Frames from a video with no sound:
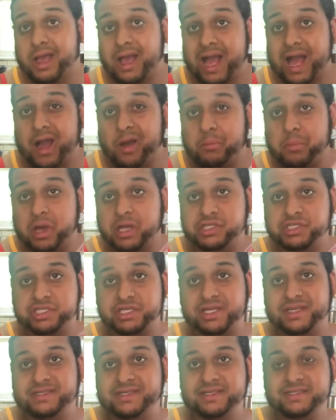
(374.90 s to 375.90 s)
how
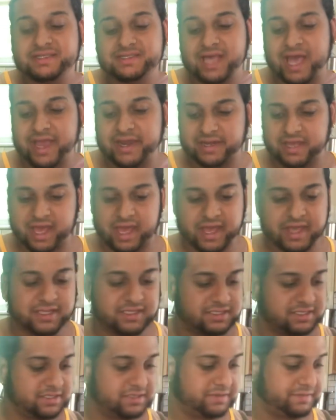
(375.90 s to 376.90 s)
much is inside,
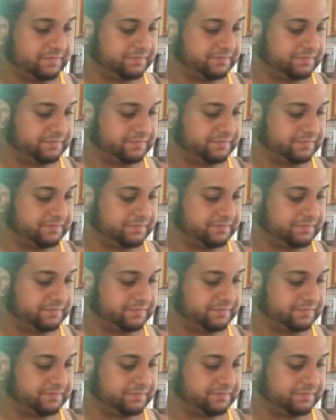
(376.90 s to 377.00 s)
guys.